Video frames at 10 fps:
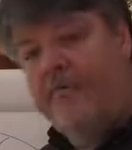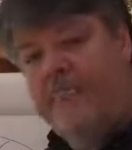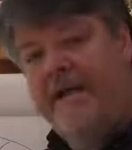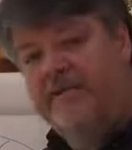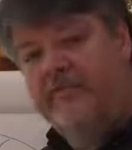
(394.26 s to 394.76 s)
the
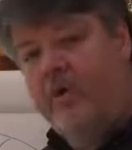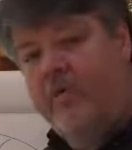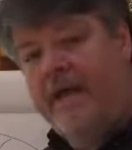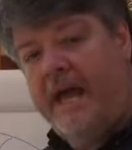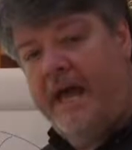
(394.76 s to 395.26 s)
best of what
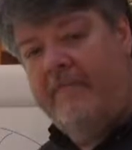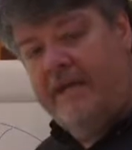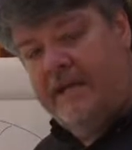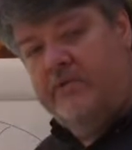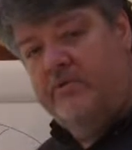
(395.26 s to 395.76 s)
we have
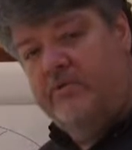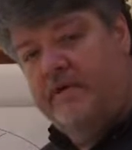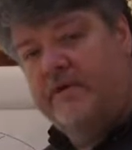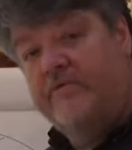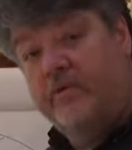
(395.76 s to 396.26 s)
into
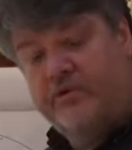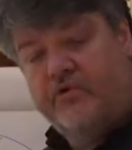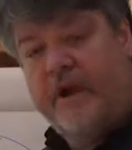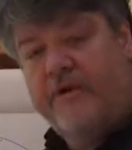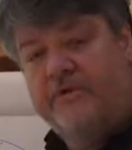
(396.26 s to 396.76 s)
this for the
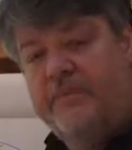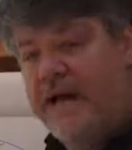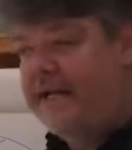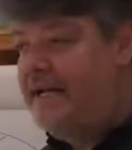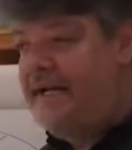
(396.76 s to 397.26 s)
trader's
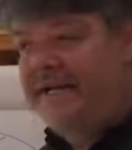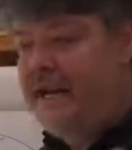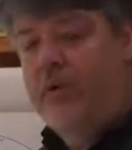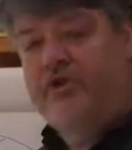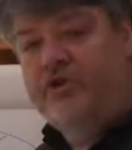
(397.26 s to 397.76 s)
mind.
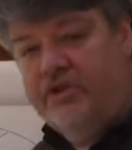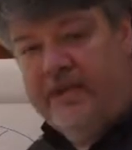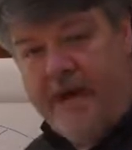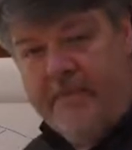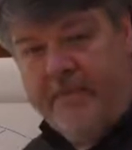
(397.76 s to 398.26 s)
Now, it's just
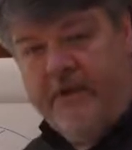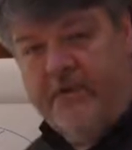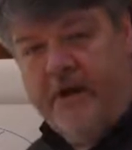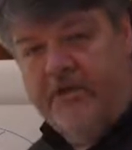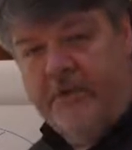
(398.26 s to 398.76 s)
not about the
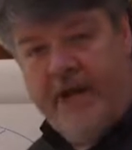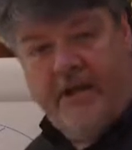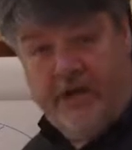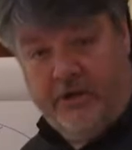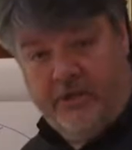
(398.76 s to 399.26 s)
trader's mind.
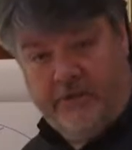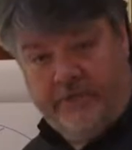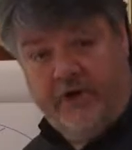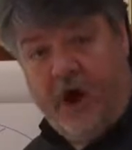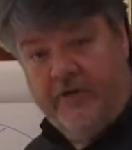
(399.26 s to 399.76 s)
You can use this
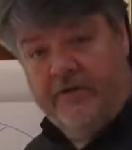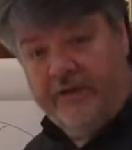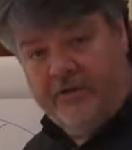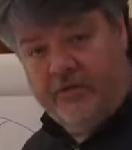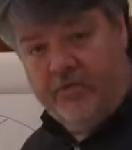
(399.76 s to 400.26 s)
for other
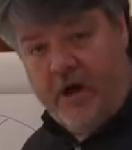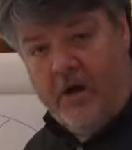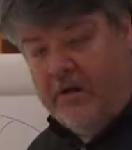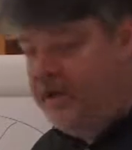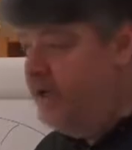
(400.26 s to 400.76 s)
things as well.